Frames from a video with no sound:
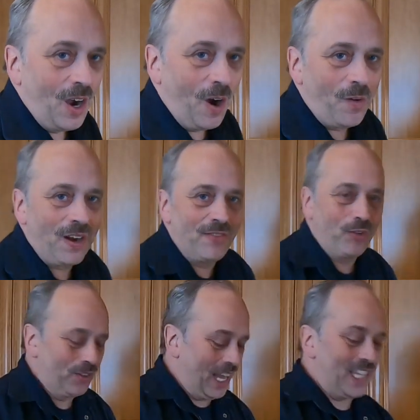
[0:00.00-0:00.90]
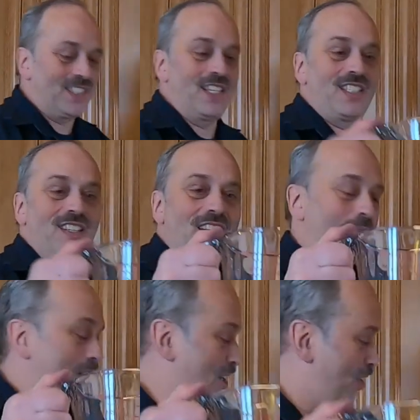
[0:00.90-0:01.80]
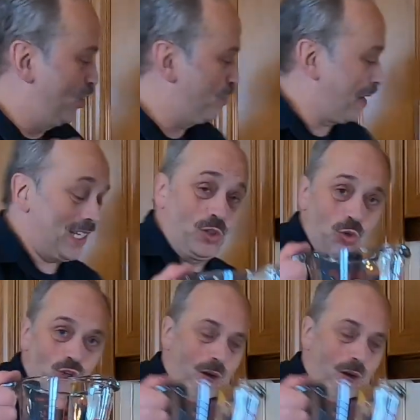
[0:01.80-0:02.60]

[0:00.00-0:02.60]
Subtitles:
All right, for nice testing, I'm gonna use my 2